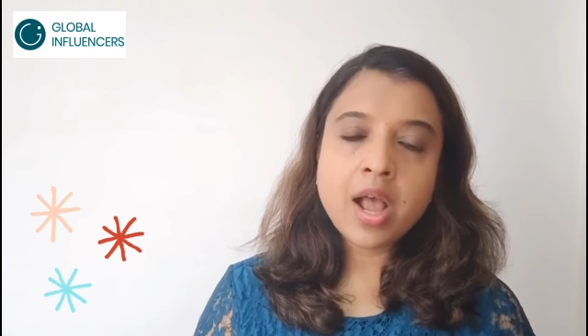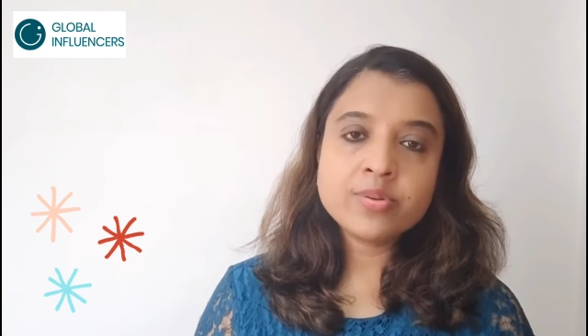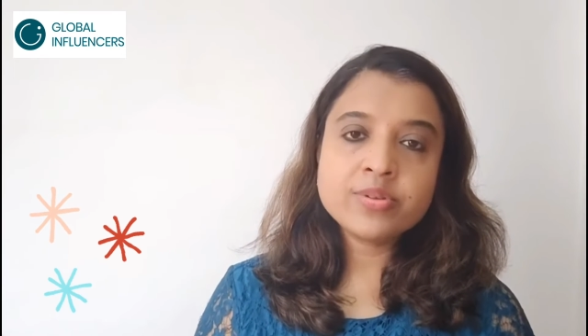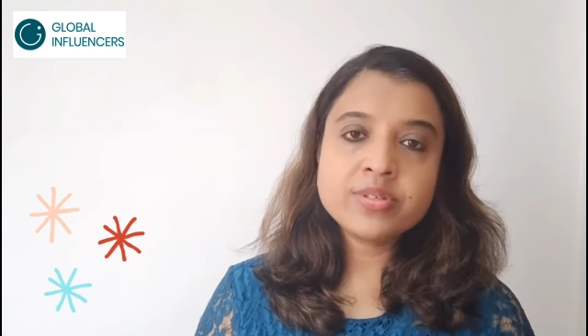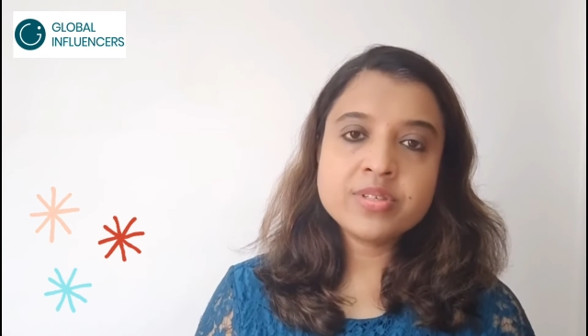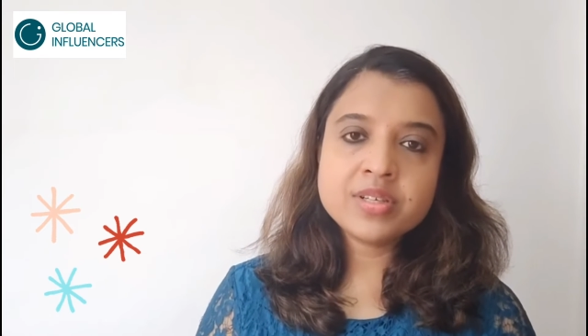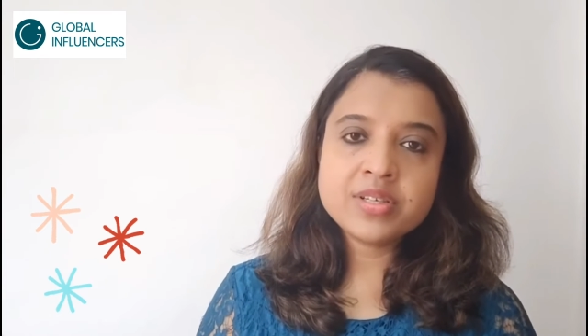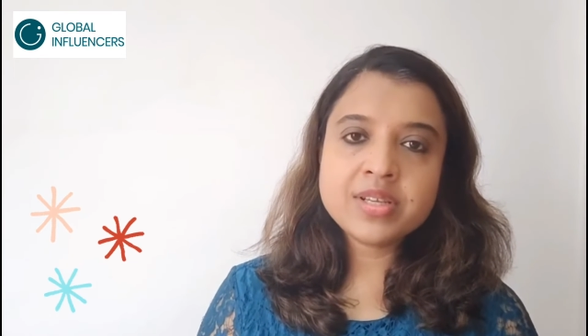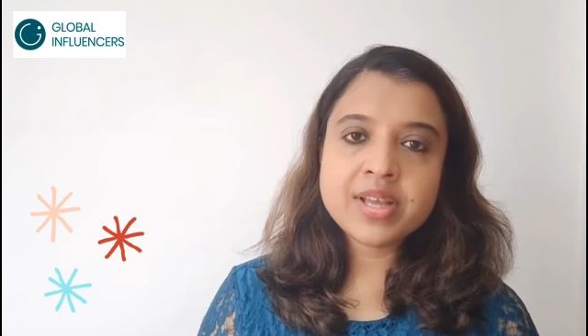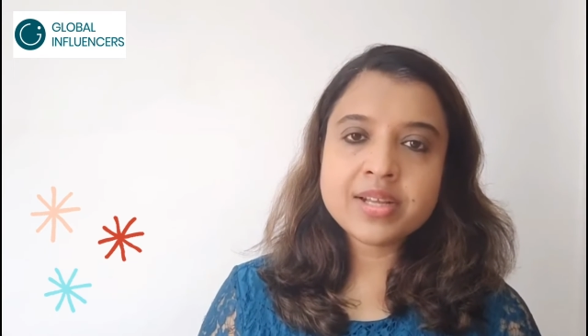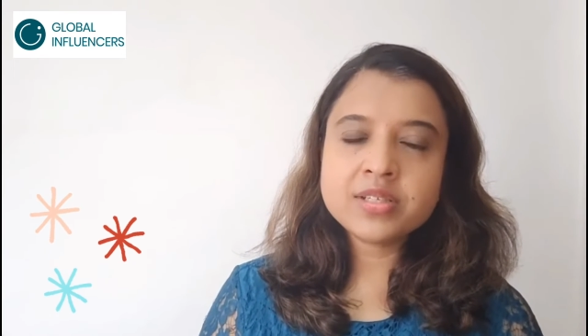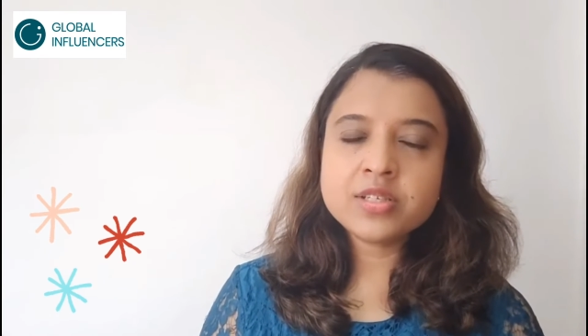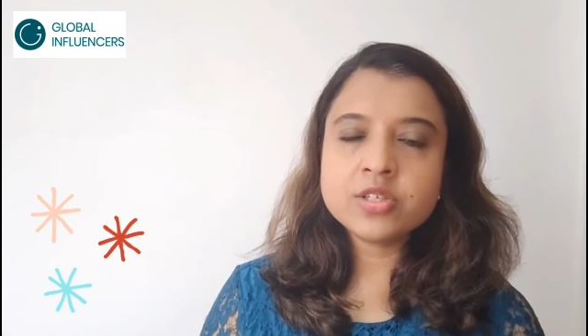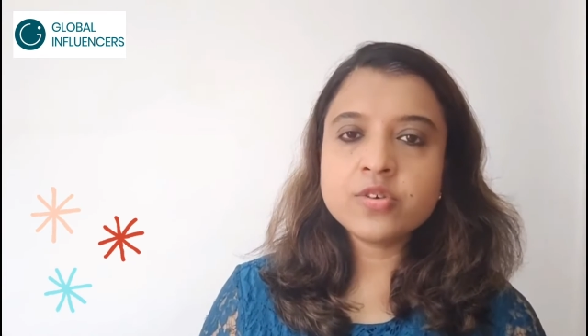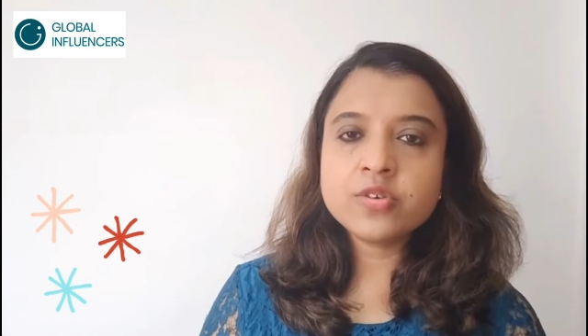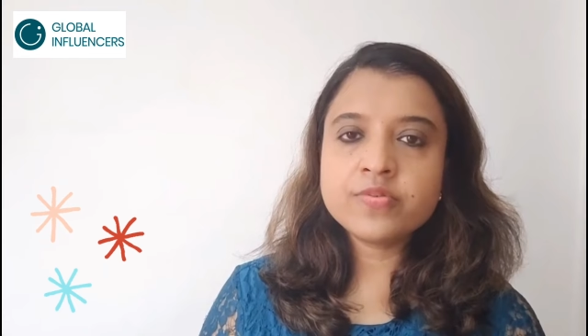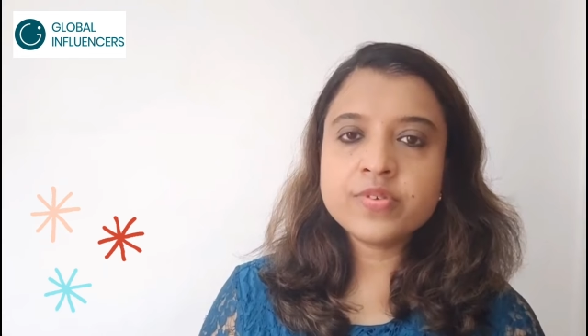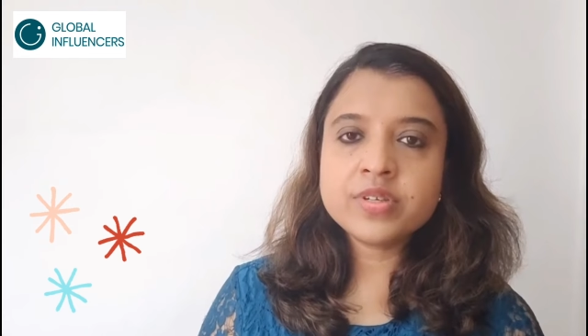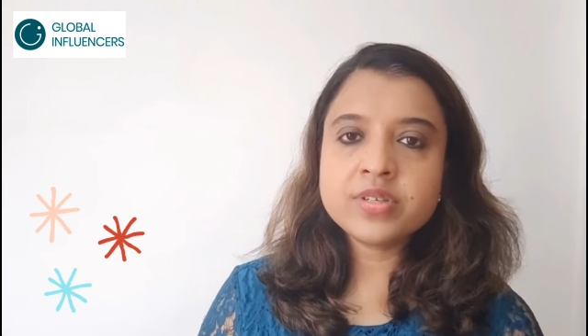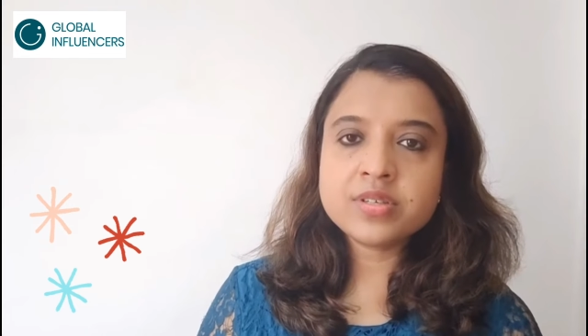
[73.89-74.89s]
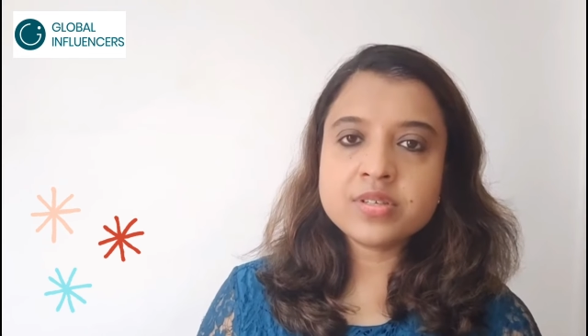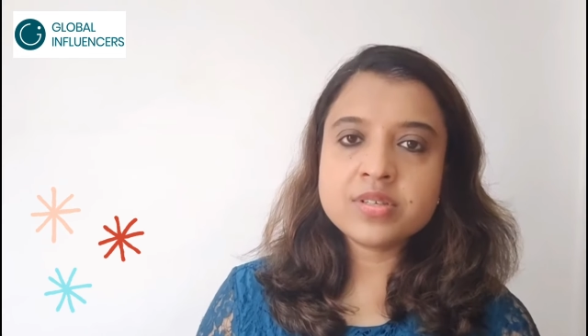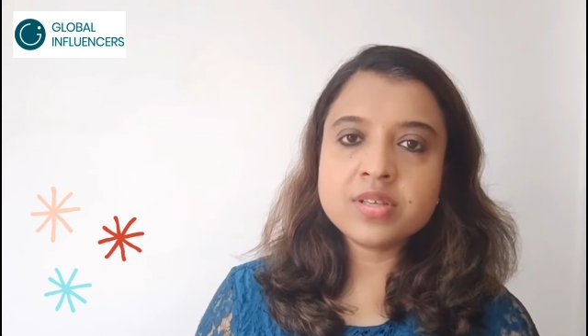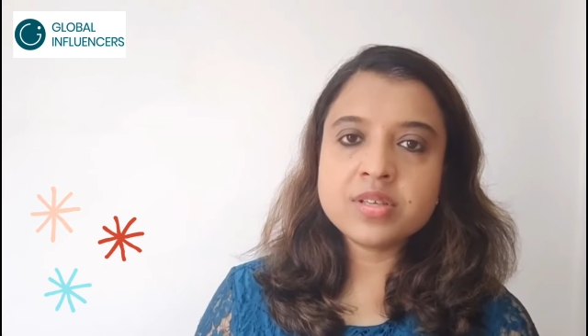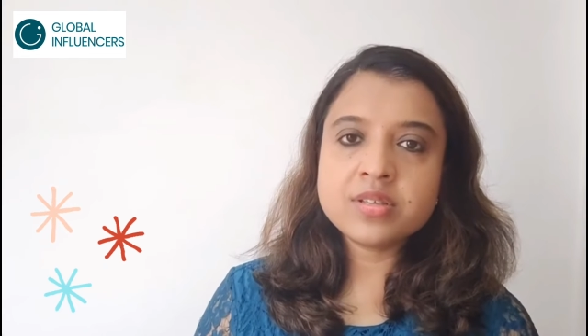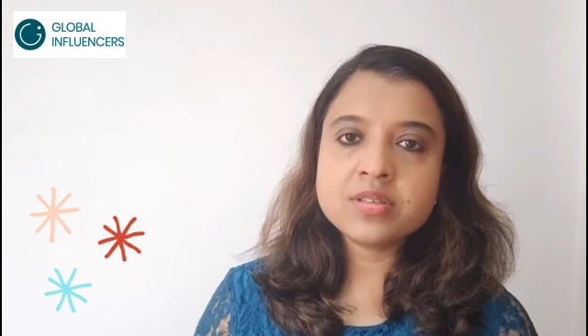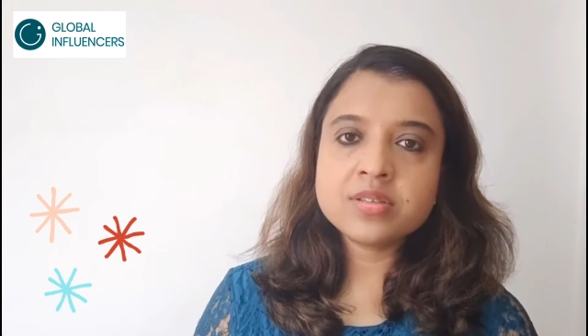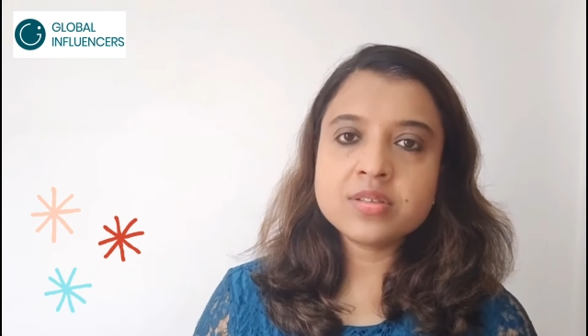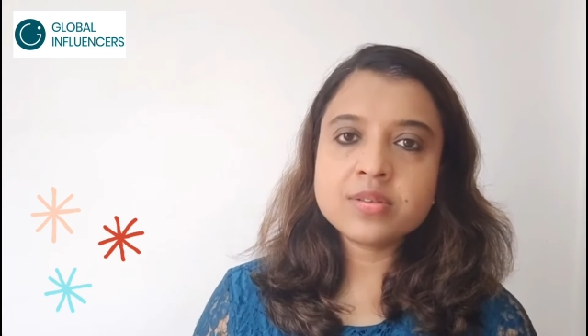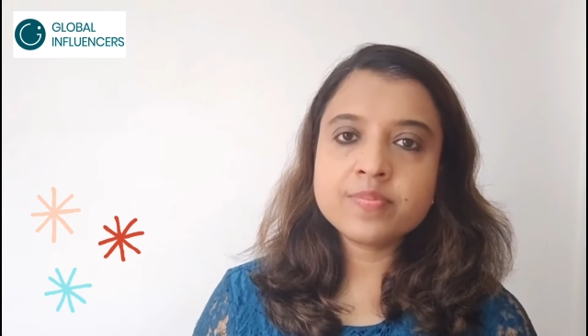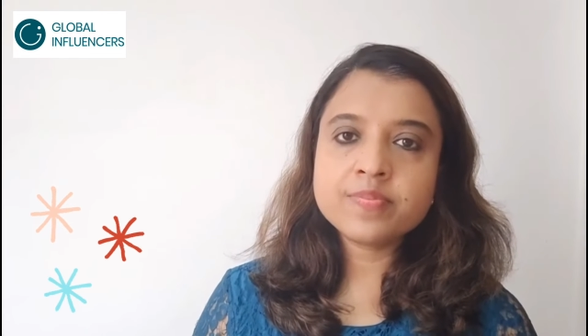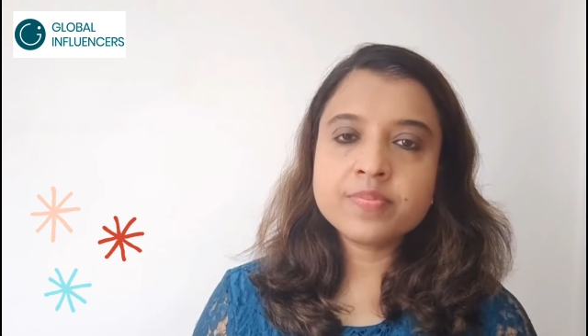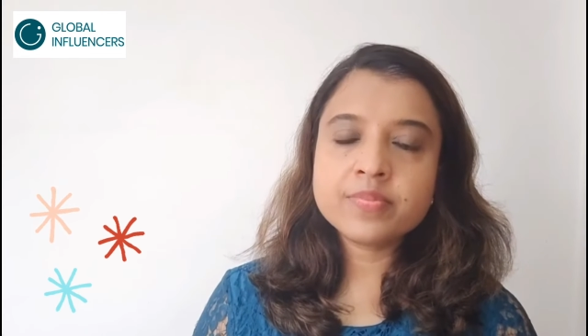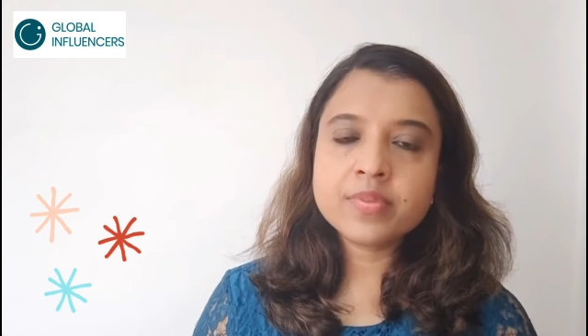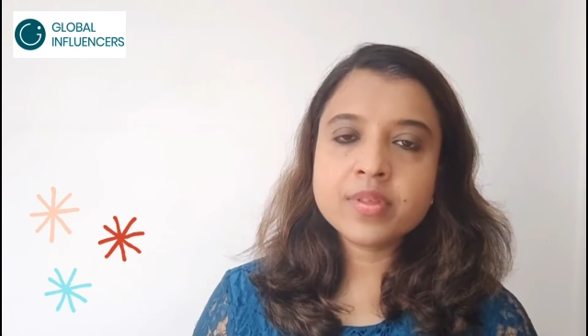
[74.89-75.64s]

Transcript: I was detected of a disease.